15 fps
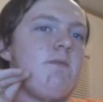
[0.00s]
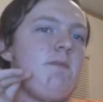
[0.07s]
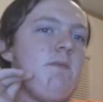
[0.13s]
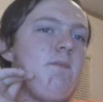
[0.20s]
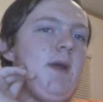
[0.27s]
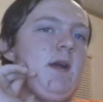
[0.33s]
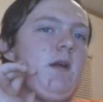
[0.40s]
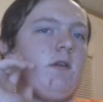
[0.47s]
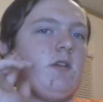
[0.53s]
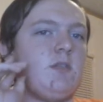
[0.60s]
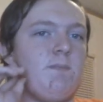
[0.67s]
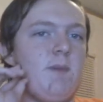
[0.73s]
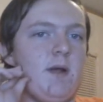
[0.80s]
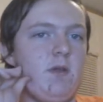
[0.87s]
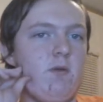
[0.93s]

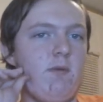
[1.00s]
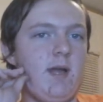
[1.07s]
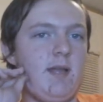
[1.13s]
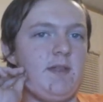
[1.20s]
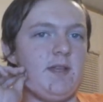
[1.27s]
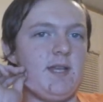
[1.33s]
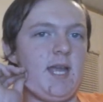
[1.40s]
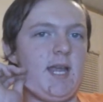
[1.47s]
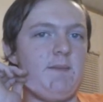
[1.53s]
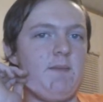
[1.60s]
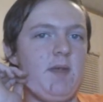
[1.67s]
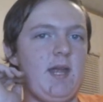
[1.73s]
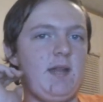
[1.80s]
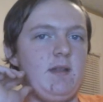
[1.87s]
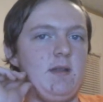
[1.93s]
embarrassed by the way the
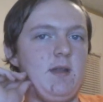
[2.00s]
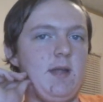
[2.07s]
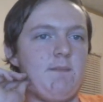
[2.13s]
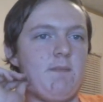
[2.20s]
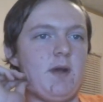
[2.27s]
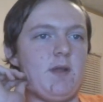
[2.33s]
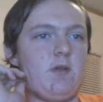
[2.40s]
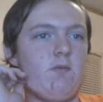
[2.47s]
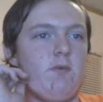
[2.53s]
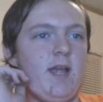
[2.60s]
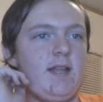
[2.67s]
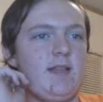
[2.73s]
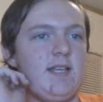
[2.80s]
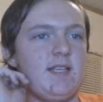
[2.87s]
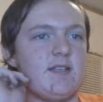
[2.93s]
game ended and by the
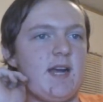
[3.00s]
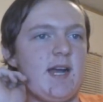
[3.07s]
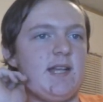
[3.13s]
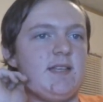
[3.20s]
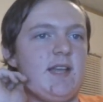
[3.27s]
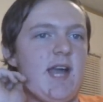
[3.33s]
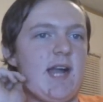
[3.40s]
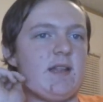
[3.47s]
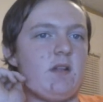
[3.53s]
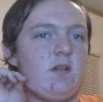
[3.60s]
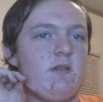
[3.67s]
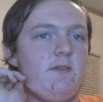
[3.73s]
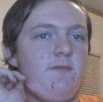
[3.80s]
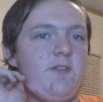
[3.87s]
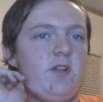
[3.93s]
way these guys
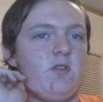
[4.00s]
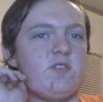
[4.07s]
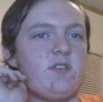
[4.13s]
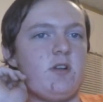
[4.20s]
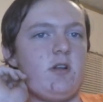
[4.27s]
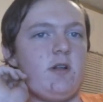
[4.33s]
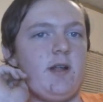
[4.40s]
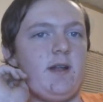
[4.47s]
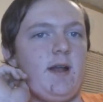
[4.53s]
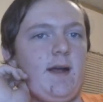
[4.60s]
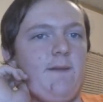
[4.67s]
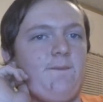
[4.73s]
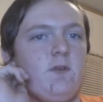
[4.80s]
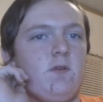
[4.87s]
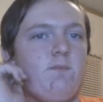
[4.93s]
acted on the field Saturday night.
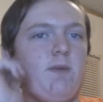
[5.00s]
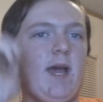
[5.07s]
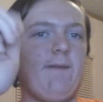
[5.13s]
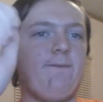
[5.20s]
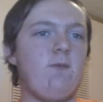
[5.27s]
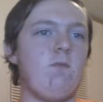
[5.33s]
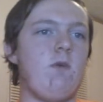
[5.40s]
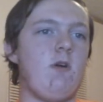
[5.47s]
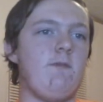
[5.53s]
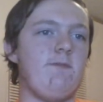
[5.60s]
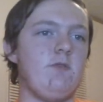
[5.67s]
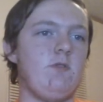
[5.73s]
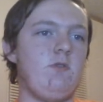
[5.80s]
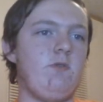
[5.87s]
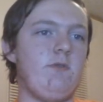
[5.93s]
I feel bad for
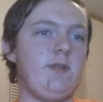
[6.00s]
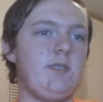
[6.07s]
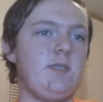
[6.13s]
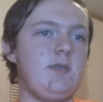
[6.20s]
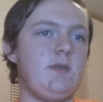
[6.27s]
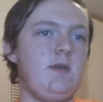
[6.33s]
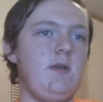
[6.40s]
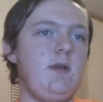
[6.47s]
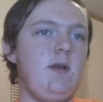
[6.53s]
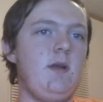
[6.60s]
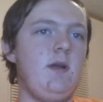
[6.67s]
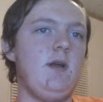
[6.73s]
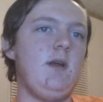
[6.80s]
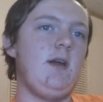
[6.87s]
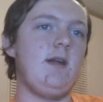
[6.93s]
Marvin Lewis.
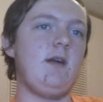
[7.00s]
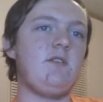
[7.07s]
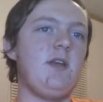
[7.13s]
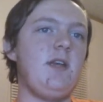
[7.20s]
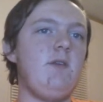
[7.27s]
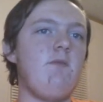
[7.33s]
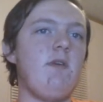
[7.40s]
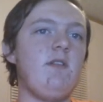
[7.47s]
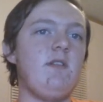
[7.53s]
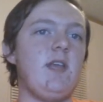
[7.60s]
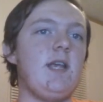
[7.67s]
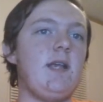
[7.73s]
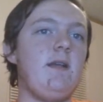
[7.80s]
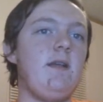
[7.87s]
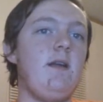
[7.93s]
And I'll tell you one
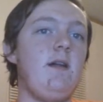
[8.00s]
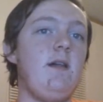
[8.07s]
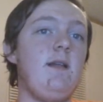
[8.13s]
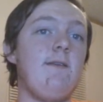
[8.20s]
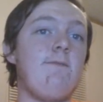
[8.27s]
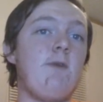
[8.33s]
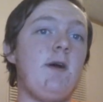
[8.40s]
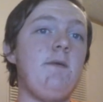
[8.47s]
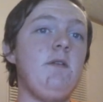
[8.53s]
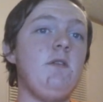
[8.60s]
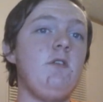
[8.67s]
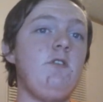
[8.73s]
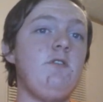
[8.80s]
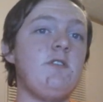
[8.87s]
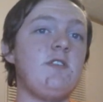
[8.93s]
thing. If
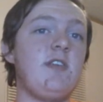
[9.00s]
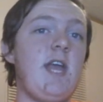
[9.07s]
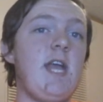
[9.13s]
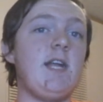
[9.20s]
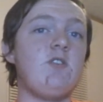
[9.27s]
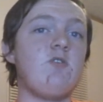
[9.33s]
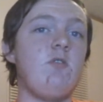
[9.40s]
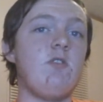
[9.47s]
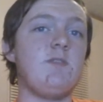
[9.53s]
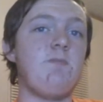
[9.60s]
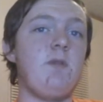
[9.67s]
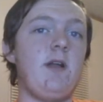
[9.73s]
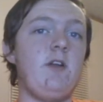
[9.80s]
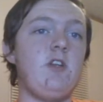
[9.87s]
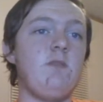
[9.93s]
Marvin Lewis just can't control his
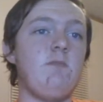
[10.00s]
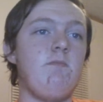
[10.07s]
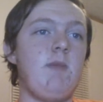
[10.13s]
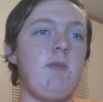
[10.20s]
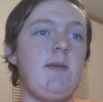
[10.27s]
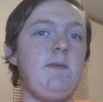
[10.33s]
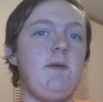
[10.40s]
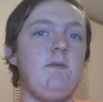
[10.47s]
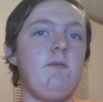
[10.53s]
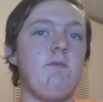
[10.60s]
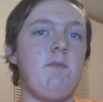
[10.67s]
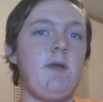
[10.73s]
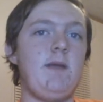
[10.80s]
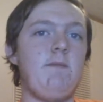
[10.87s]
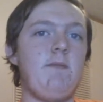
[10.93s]
players, maybe,
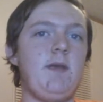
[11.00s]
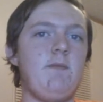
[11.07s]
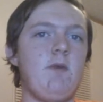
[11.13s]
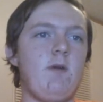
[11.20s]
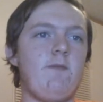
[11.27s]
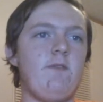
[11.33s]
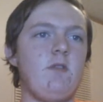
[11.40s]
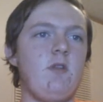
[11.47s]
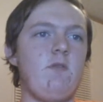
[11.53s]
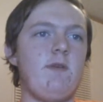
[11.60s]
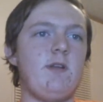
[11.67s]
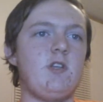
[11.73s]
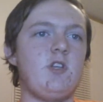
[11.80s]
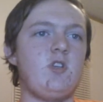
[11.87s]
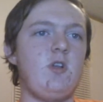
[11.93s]
maybe Marvin
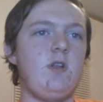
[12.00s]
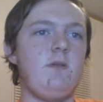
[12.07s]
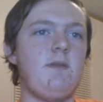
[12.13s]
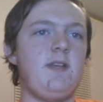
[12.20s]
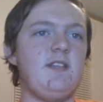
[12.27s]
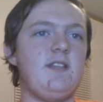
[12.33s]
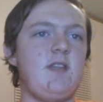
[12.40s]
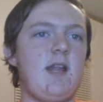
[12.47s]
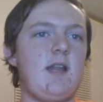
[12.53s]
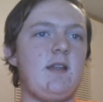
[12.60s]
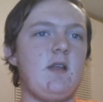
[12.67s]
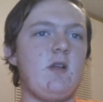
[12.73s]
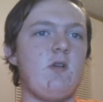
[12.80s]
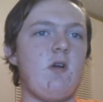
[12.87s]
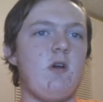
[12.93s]
Lewis shouldn't be
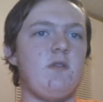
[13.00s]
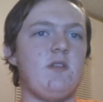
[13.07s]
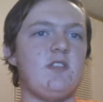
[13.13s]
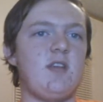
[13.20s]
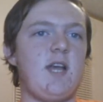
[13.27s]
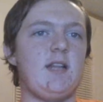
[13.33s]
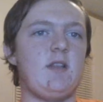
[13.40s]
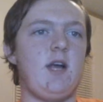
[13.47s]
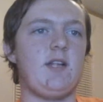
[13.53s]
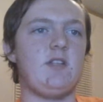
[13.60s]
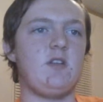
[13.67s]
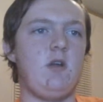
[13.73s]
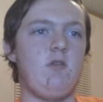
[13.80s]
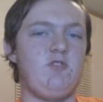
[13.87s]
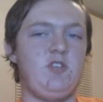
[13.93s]
standing there on the
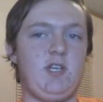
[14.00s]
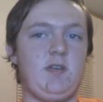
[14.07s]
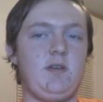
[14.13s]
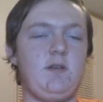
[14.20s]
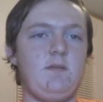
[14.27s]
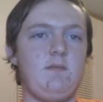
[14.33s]
sidelines coaching.